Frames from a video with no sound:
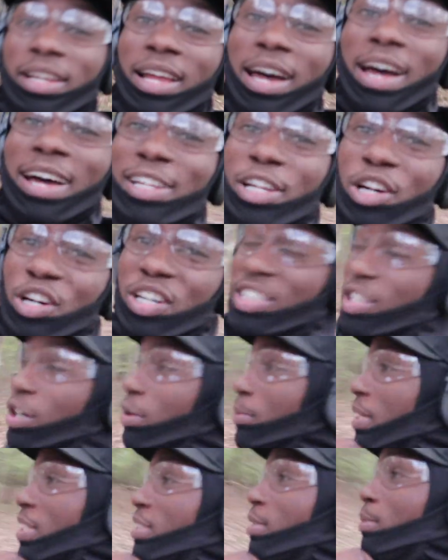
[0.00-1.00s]
Now I know it's
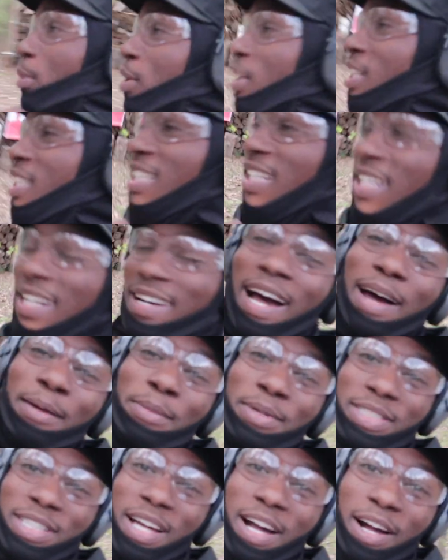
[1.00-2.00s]
gonna be some boys in the
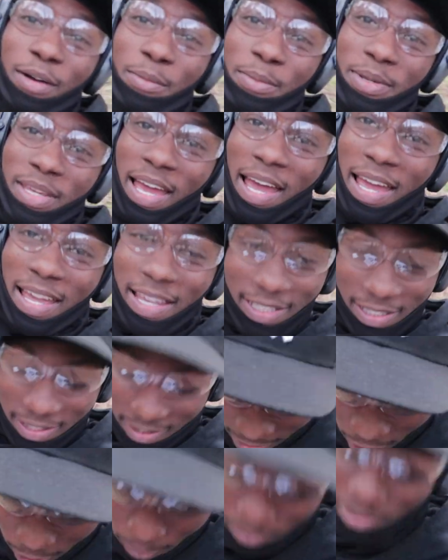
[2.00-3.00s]
comments. Y'all gonna be hating.
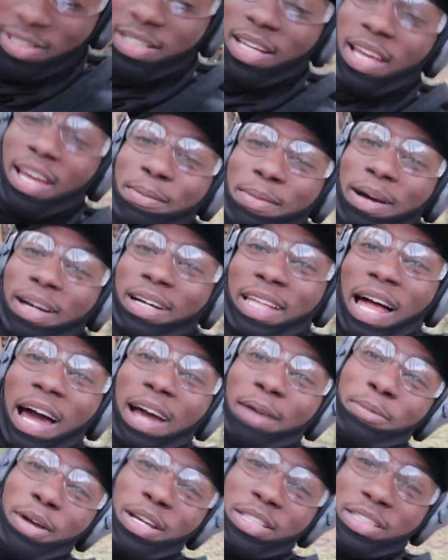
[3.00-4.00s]
Y'all gonna be saying my
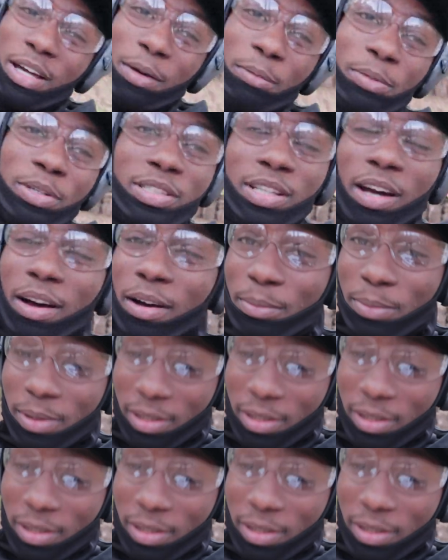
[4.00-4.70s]
Glock messed up or something.